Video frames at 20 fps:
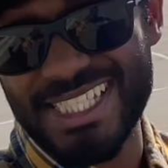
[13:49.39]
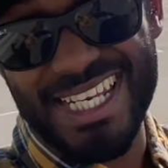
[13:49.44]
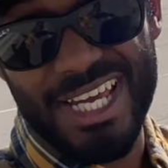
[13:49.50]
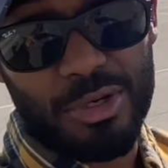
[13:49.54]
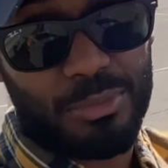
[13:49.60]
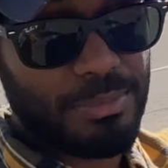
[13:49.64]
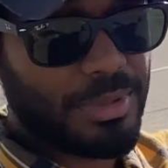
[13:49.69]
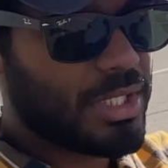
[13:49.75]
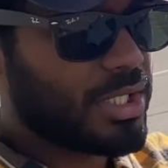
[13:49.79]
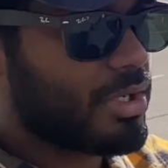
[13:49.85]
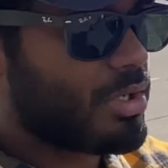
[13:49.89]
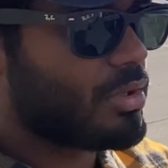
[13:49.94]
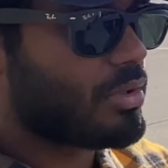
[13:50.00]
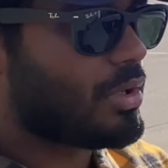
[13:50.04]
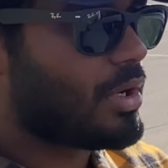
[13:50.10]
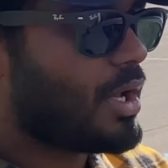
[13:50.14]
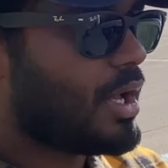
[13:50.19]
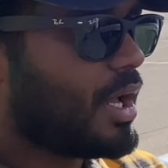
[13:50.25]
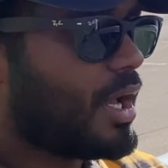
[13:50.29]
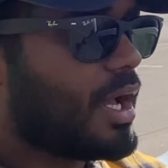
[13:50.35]
down below
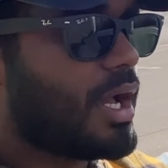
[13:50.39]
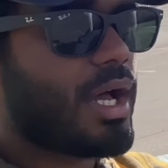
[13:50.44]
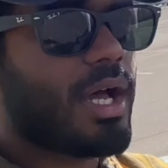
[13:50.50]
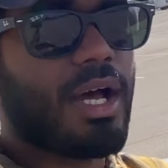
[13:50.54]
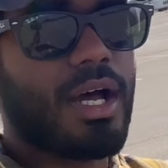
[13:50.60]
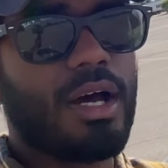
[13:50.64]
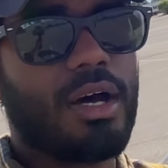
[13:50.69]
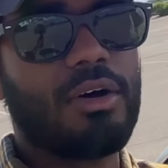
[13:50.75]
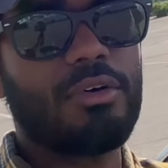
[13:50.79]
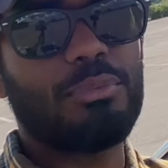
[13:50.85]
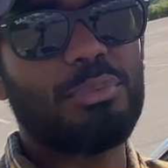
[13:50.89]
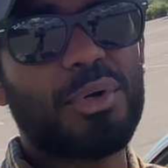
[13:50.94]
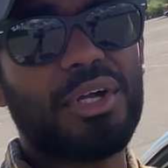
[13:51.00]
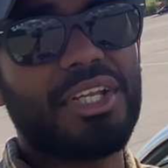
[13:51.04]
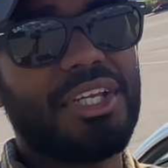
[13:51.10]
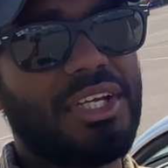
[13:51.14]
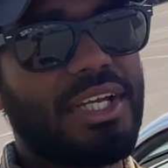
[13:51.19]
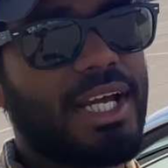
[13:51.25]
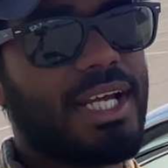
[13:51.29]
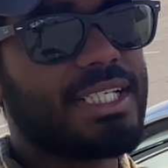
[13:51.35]
of
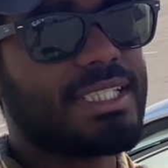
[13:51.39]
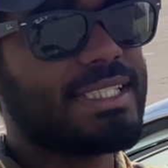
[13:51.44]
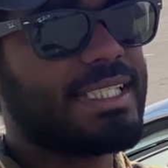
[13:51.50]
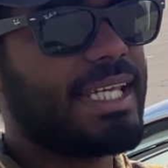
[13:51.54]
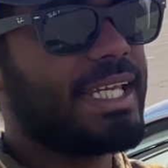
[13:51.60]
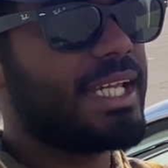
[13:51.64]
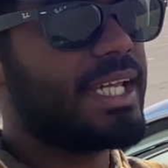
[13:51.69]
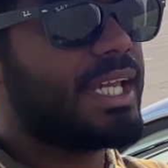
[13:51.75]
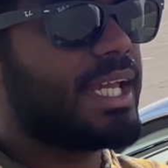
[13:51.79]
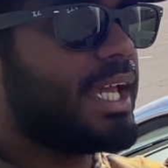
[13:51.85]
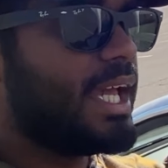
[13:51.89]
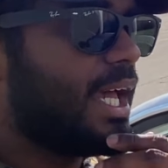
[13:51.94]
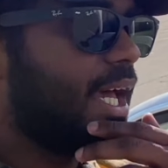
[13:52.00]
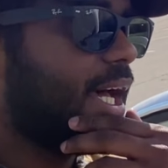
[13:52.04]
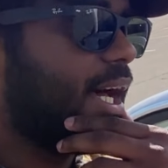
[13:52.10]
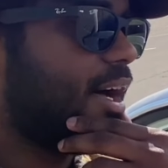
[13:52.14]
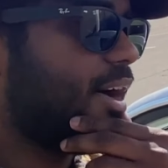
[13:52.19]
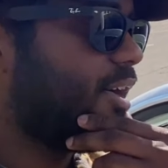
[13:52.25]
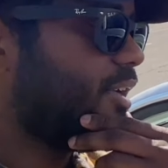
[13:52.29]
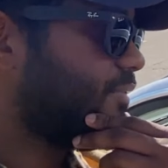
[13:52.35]
what you guys think
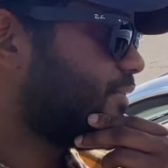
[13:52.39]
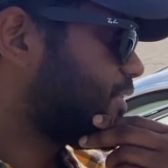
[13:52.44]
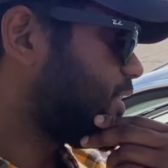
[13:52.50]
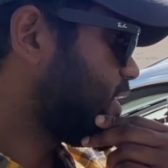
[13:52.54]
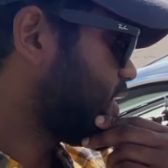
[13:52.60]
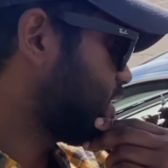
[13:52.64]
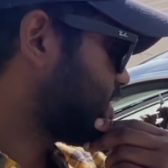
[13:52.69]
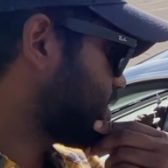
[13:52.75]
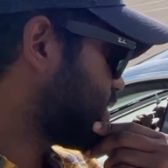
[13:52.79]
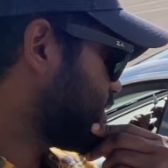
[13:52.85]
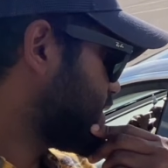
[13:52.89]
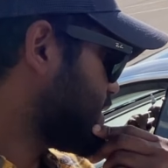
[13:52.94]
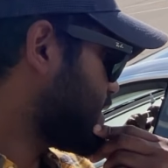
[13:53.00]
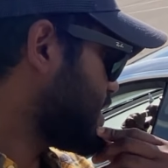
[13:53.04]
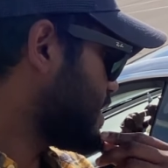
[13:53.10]
of this.